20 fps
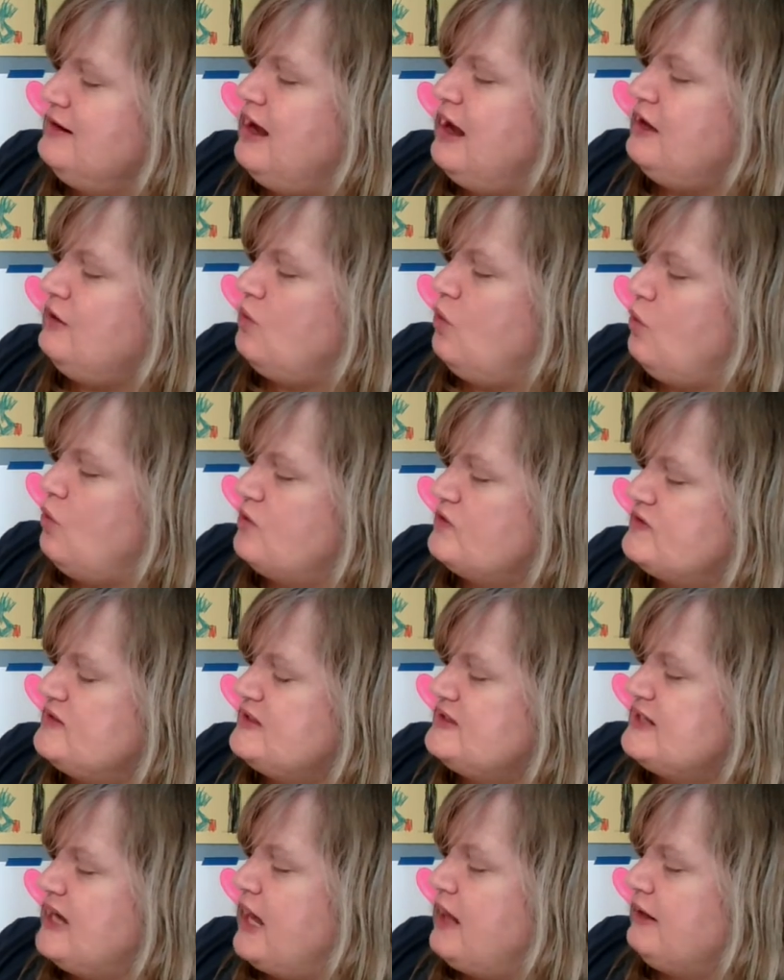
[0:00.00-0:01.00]
Not
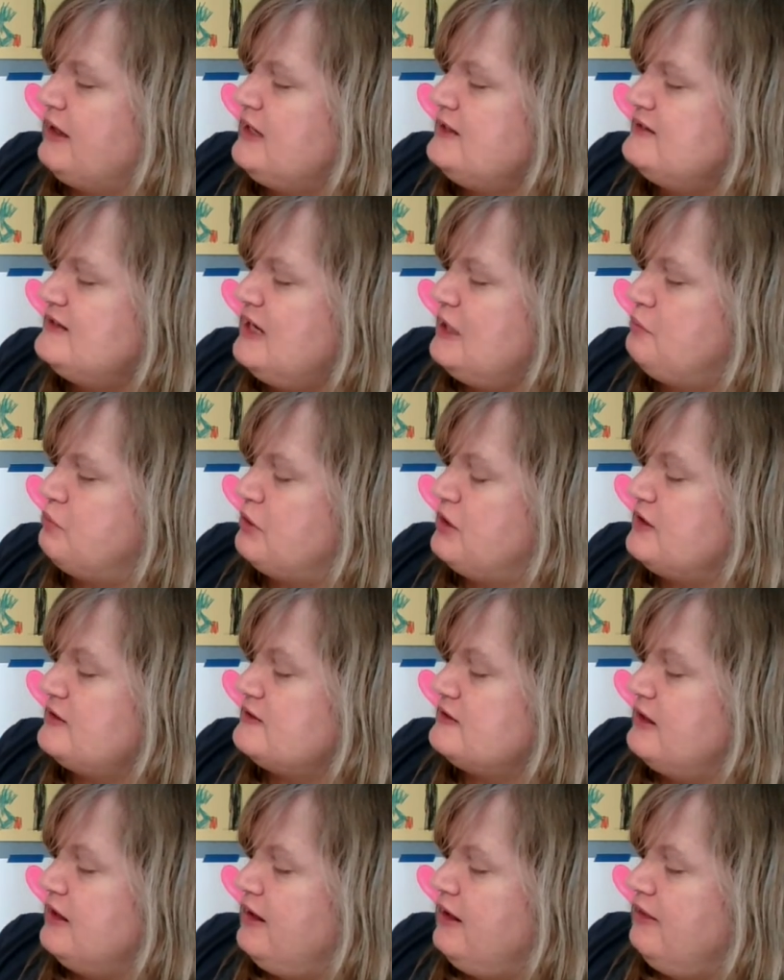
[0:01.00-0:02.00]
horses, Allie,
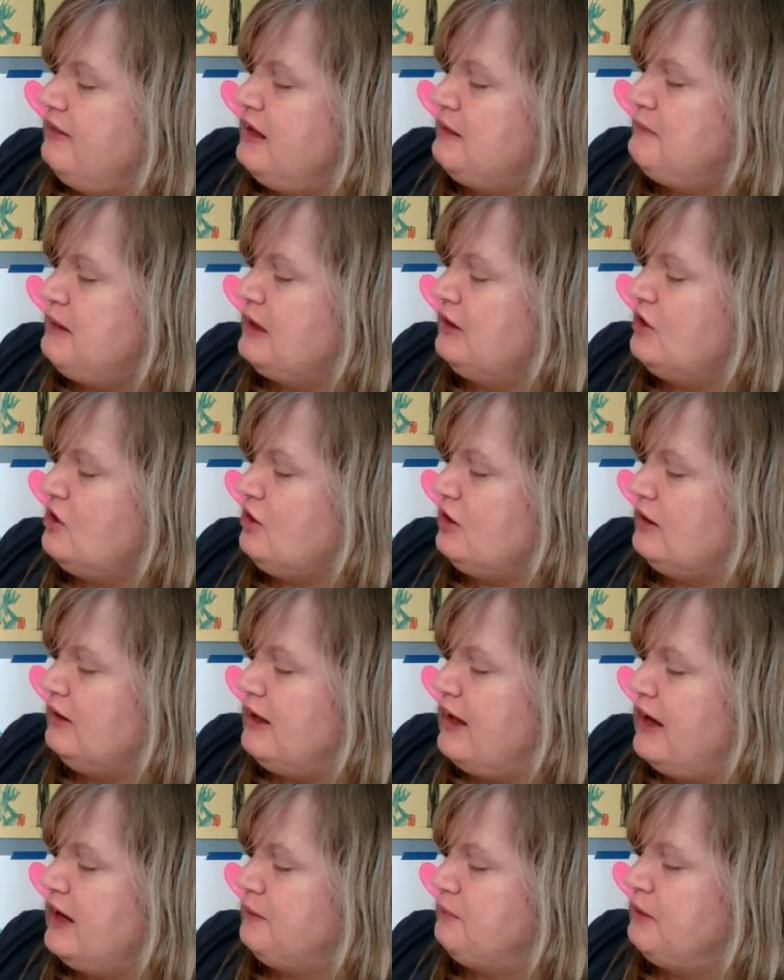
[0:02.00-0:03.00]
zebras. They may look
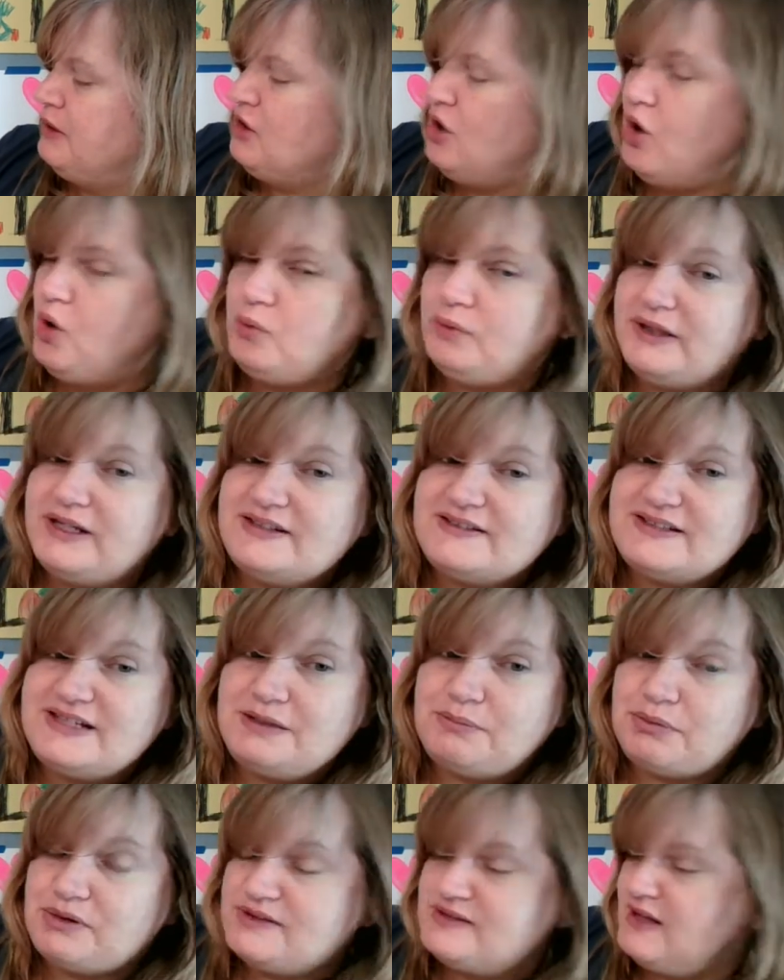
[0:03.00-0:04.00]
alike, but only
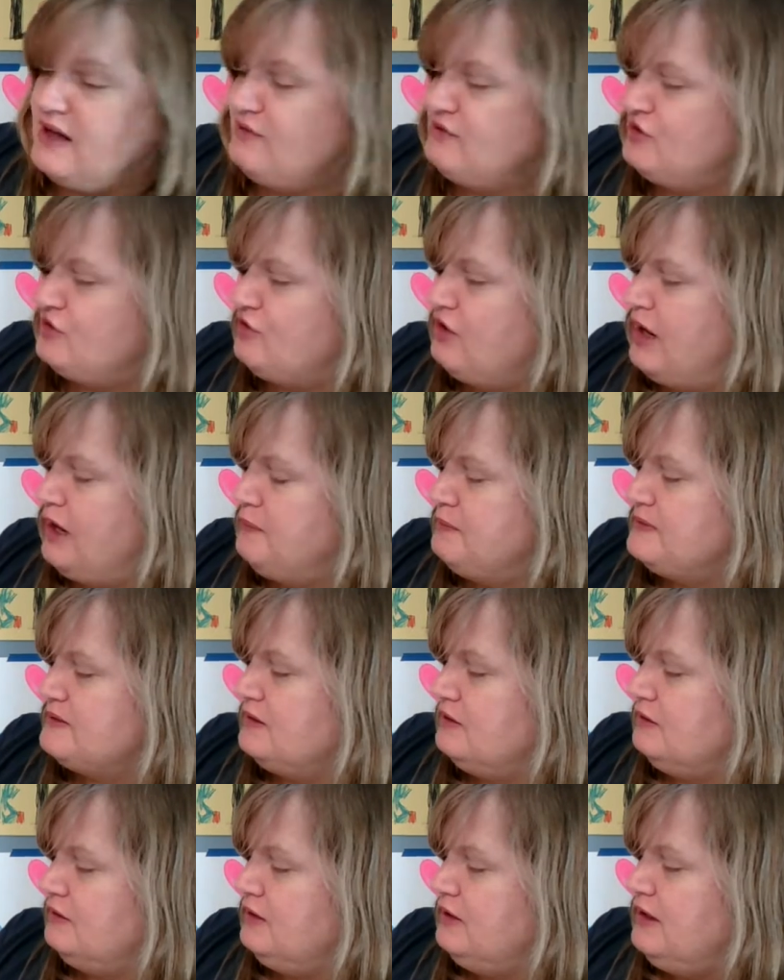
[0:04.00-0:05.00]
zebras have stripes.
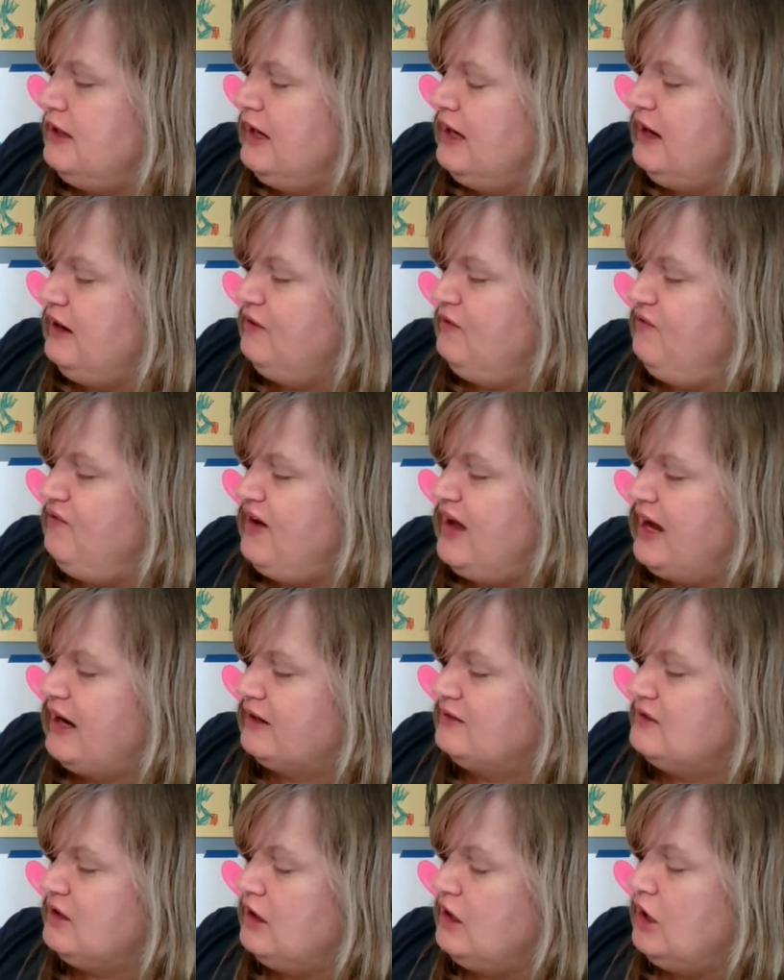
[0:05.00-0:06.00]
In
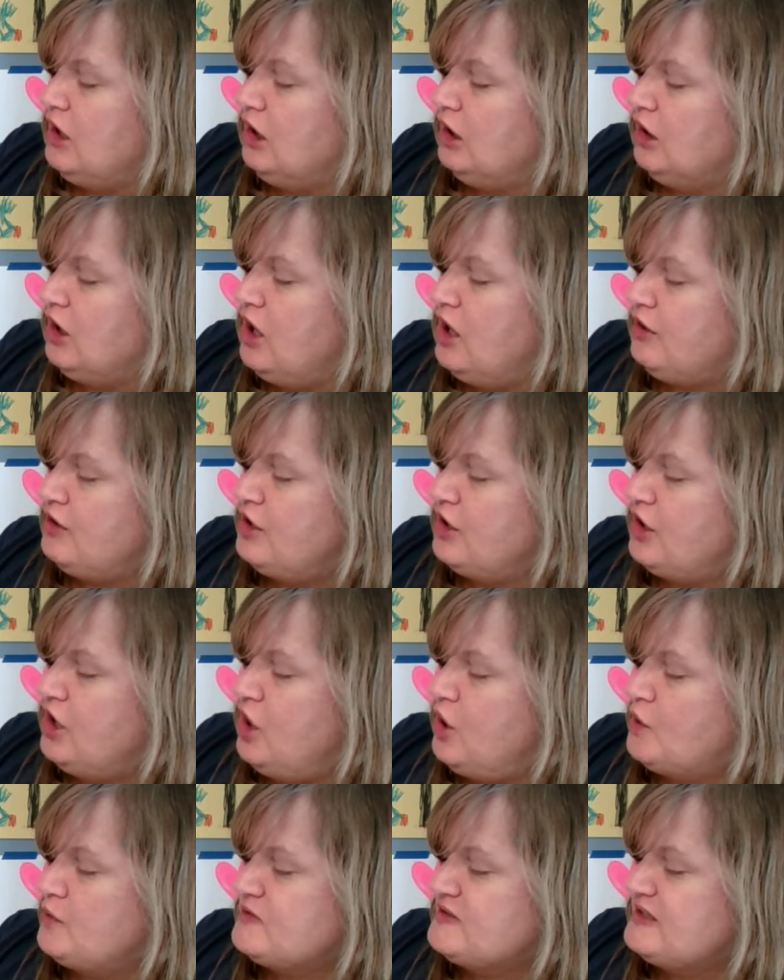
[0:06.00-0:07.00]
fact, long
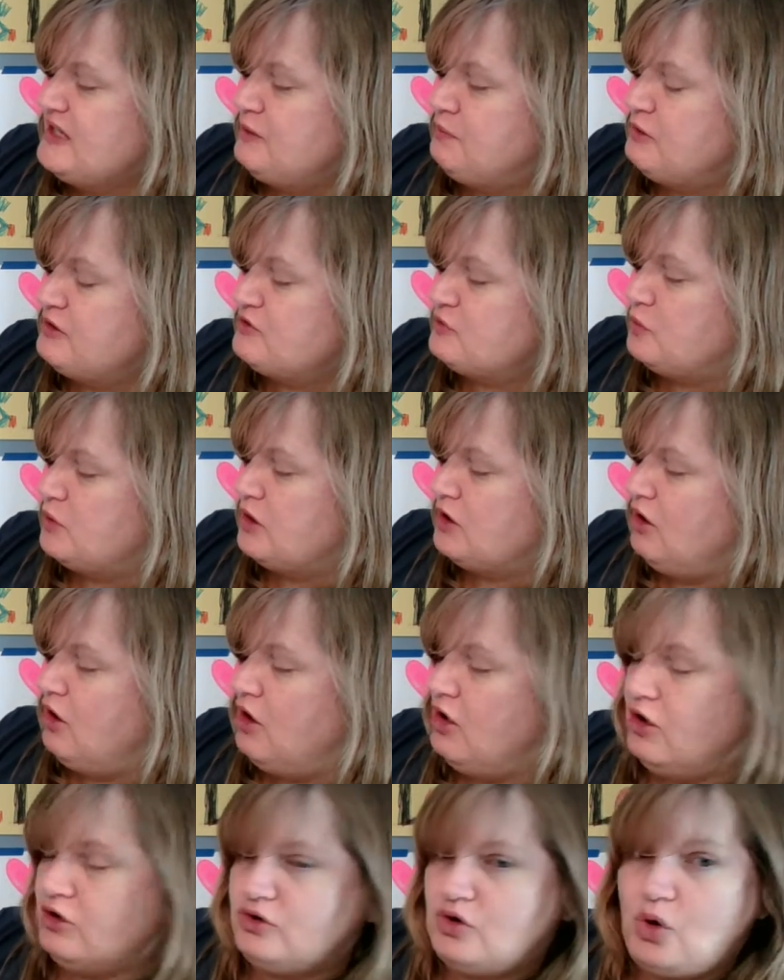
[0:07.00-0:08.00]
ago, zebras were
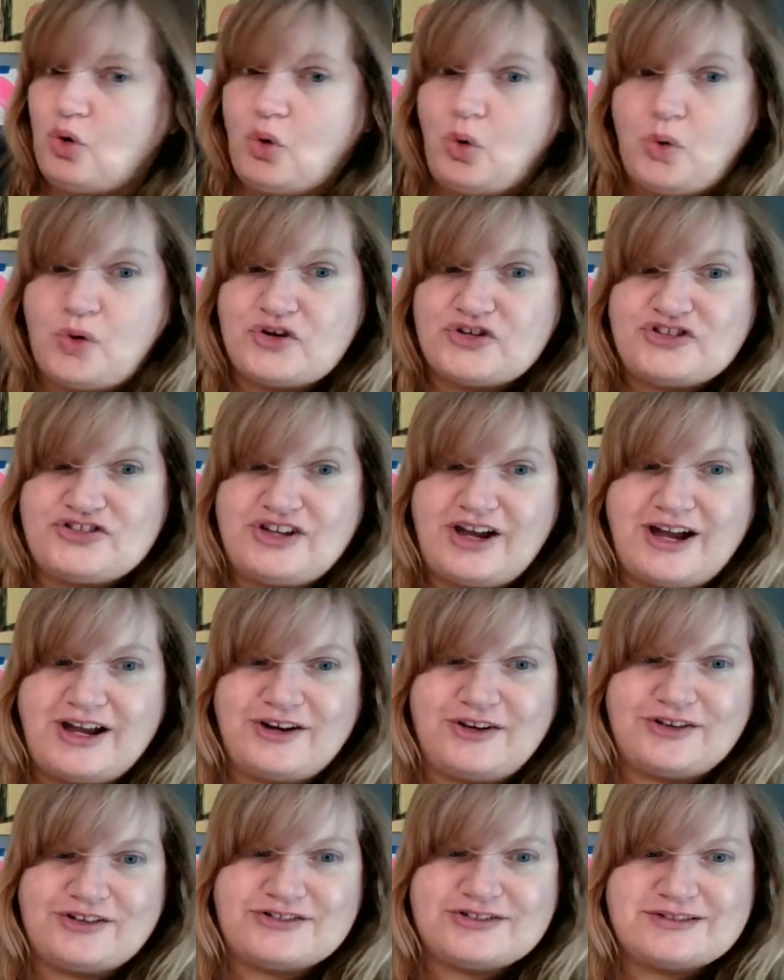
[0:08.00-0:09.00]
called horse
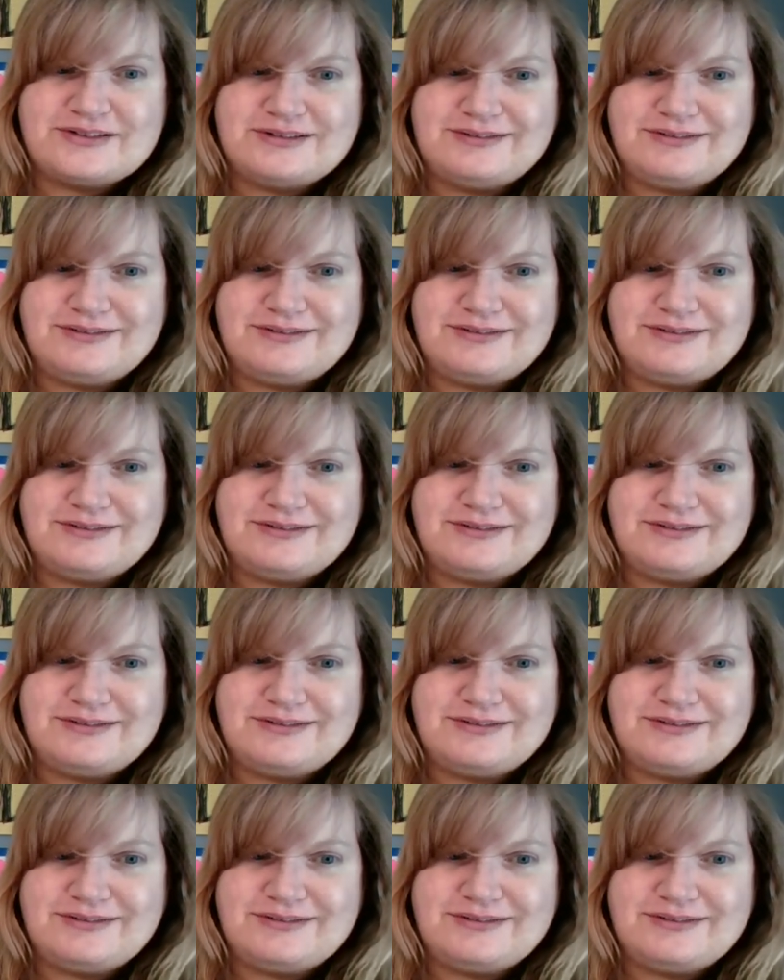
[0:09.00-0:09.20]
tigers.